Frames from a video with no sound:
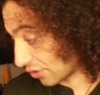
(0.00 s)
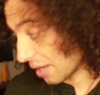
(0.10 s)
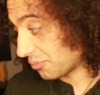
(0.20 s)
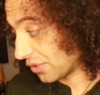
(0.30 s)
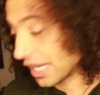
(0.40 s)
So
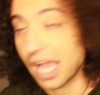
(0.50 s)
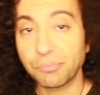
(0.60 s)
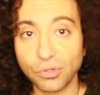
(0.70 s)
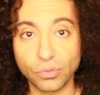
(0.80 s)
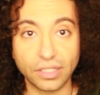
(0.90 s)
I'm pretty
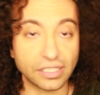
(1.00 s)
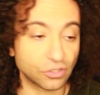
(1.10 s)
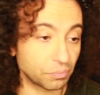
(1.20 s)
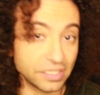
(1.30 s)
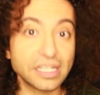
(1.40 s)
happy with that.
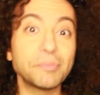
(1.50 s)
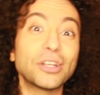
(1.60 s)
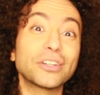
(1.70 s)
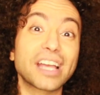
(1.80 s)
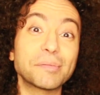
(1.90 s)
So please let me
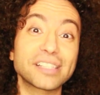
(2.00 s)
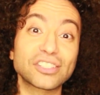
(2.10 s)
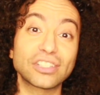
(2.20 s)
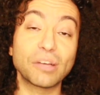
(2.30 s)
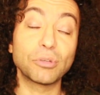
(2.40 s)
know in the comment
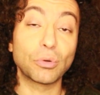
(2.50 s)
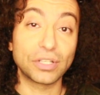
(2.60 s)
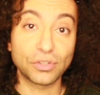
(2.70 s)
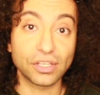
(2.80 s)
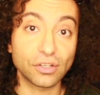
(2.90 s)
section down below what
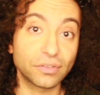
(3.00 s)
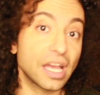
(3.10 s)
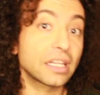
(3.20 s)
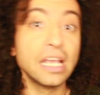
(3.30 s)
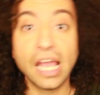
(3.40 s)
you think of
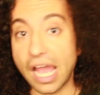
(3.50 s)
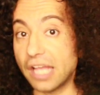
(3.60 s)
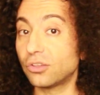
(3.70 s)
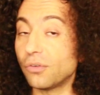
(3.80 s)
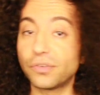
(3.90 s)
that.
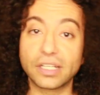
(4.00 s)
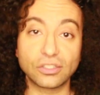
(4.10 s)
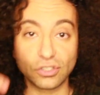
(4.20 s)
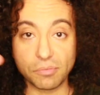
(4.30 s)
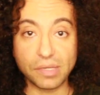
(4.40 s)
And don't
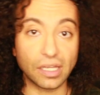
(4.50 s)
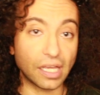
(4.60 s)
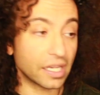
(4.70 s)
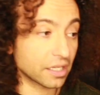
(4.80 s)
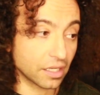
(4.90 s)
forget to give me a
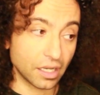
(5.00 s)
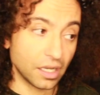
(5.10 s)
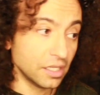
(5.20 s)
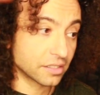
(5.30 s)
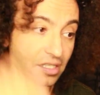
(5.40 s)
like,
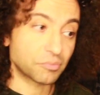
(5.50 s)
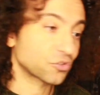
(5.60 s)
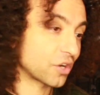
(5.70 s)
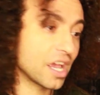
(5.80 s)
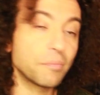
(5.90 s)
uh,
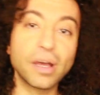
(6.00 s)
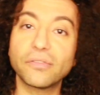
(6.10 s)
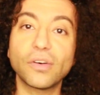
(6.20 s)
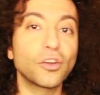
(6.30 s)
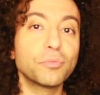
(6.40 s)
subscribe,
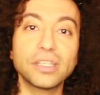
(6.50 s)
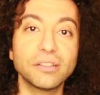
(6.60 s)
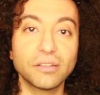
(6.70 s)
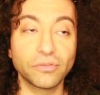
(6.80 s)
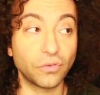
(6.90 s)
and follow
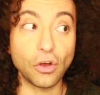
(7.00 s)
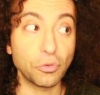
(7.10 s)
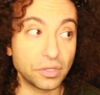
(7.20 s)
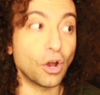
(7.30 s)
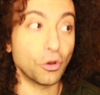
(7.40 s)
me follow
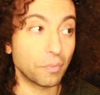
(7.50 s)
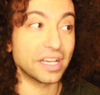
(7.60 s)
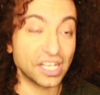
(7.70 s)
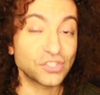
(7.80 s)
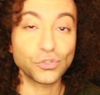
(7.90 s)
me on my
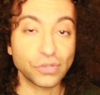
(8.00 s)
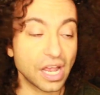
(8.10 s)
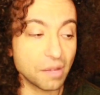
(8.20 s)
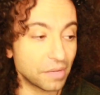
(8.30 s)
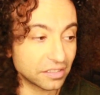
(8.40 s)

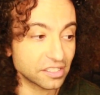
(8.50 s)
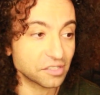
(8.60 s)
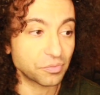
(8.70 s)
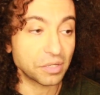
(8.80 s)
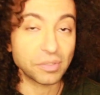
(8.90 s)
Instagram. And this
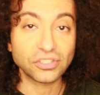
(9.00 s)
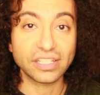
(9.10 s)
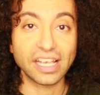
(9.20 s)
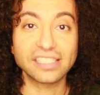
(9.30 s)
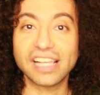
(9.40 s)
is pretty much
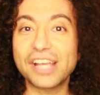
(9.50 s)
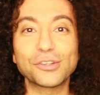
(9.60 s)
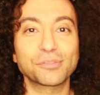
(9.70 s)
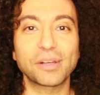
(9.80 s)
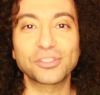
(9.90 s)
it, guys. I
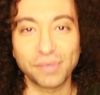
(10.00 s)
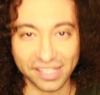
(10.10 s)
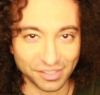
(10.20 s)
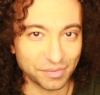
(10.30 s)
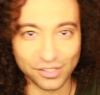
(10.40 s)
Notes Punch
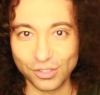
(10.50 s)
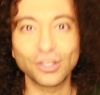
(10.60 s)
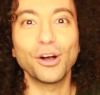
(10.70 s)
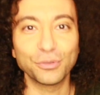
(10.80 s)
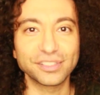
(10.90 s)
making smell good
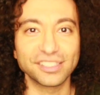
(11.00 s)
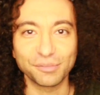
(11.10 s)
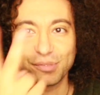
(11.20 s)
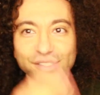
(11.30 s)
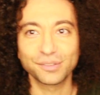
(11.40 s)
always easy.
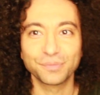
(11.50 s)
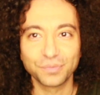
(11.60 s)
Peace.